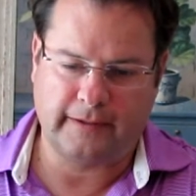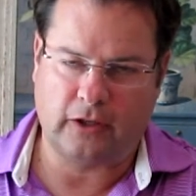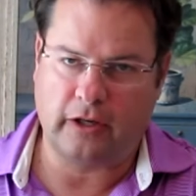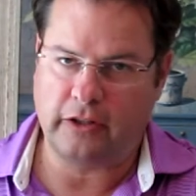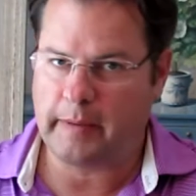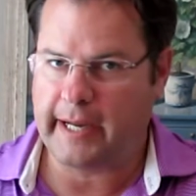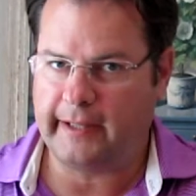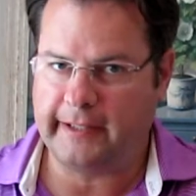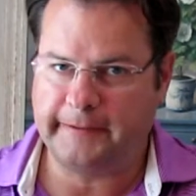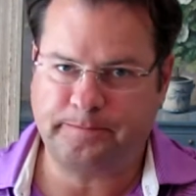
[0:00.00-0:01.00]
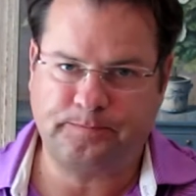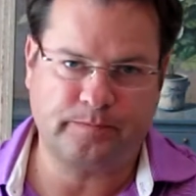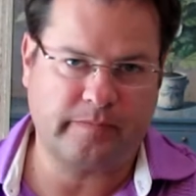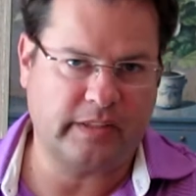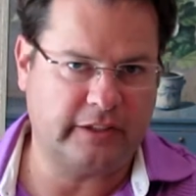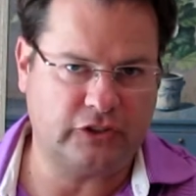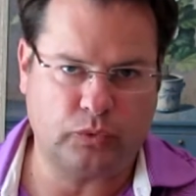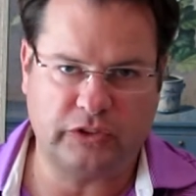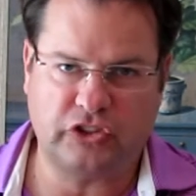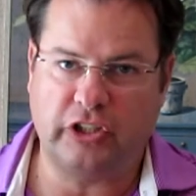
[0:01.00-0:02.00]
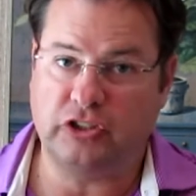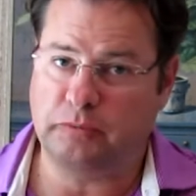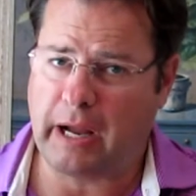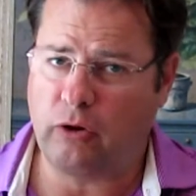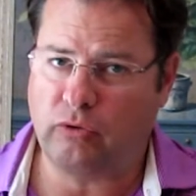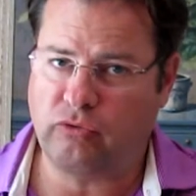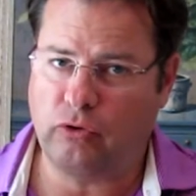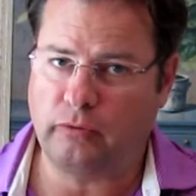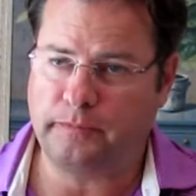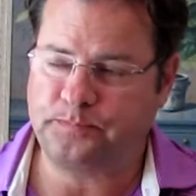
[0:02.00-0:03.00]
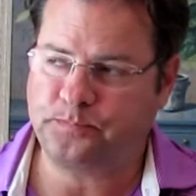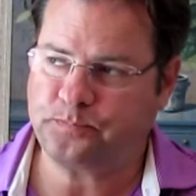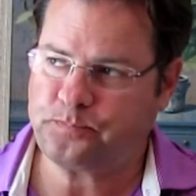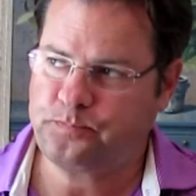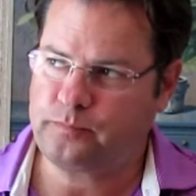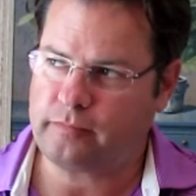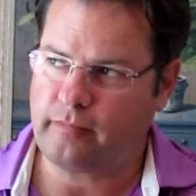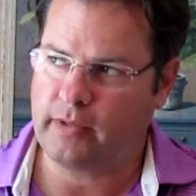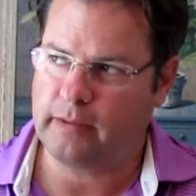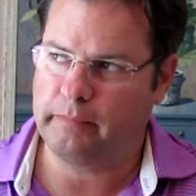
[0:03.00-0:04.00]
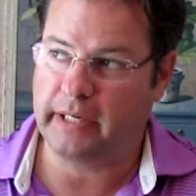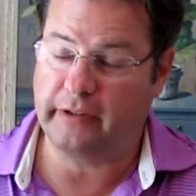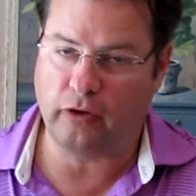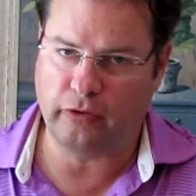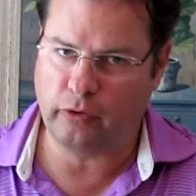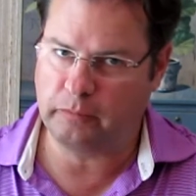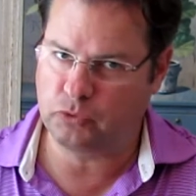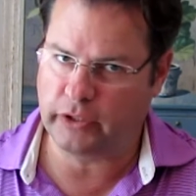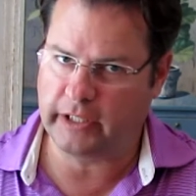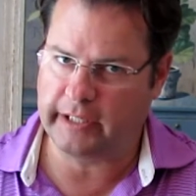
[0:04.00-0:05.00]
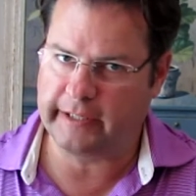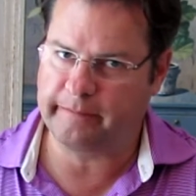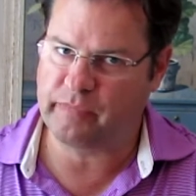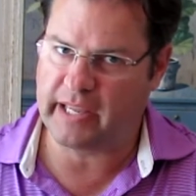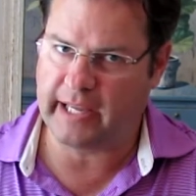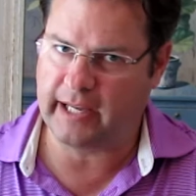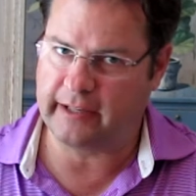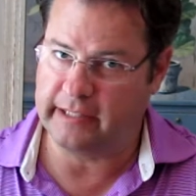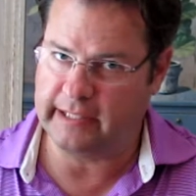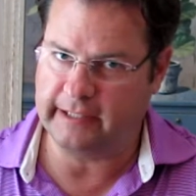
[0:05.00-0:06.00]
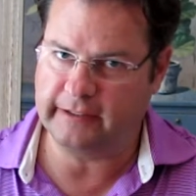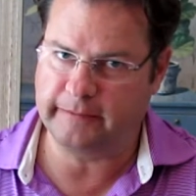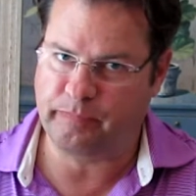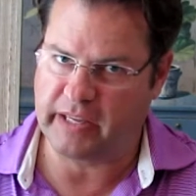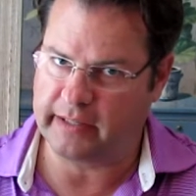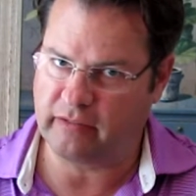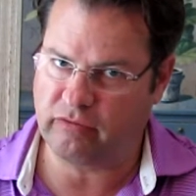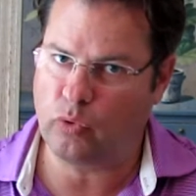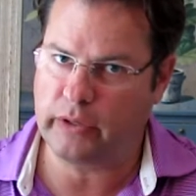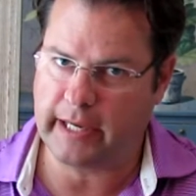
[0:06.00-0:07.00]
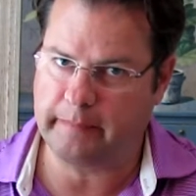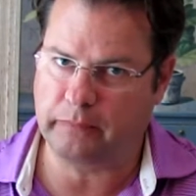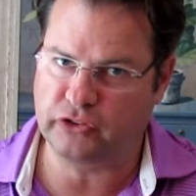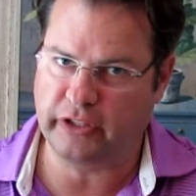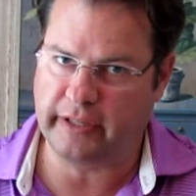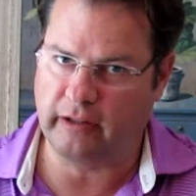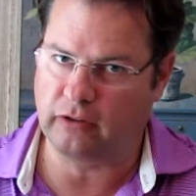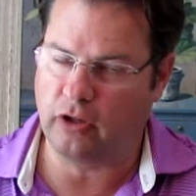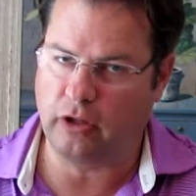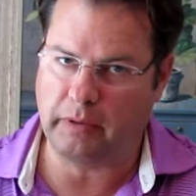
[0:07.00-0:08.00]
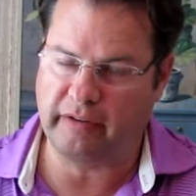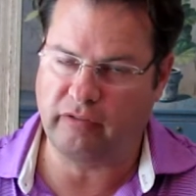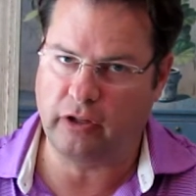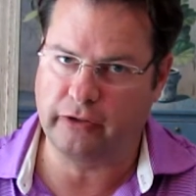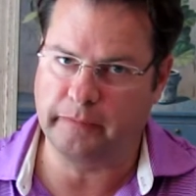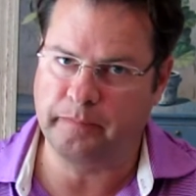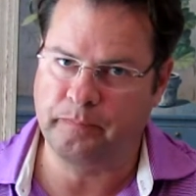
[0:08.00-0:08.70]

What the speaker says: On the palate, this whiskey is powerful, but although I'm drinking it neat at 48% alcohol by volume,